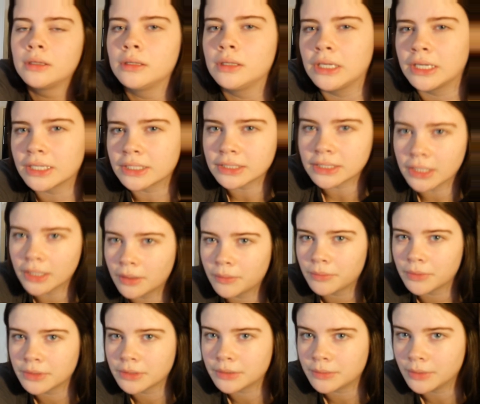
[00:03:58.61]
Next thing it
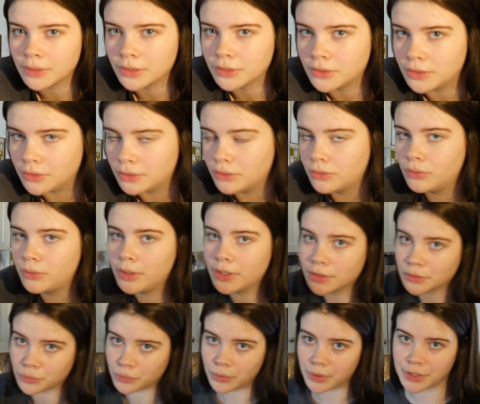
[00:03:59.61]
wants me to do
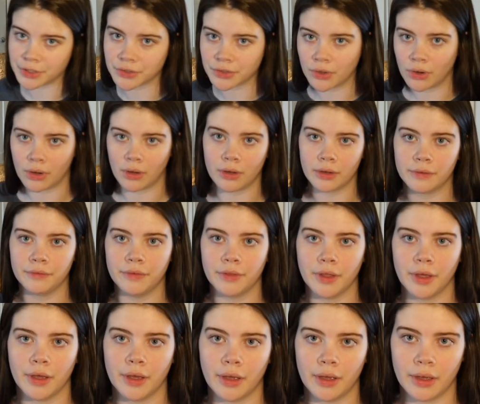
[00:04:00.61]
is whisk all of
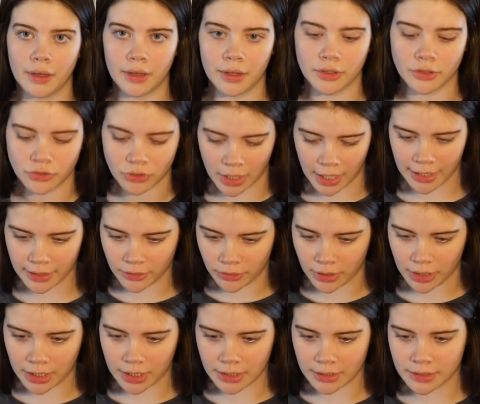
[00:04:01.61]
the dry
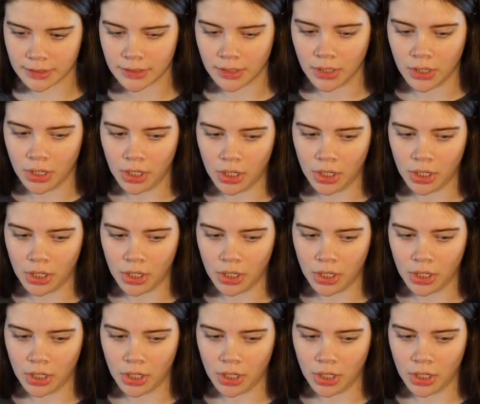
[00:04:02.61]
ingredients.